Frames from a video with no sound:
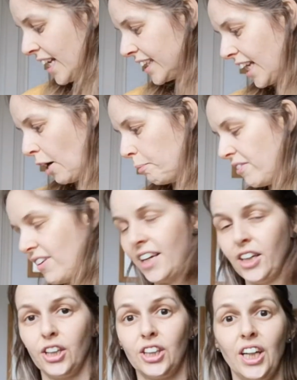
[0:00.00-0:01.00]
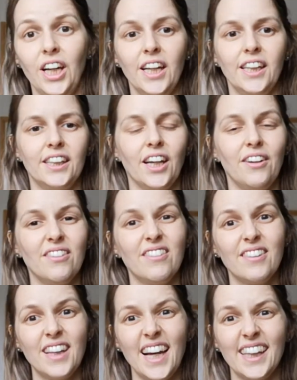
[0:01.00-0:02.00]
So that would be really good. So
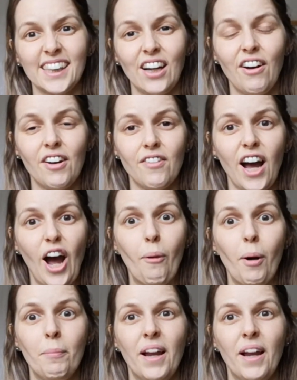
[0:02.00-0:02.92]
that's kind of how I'm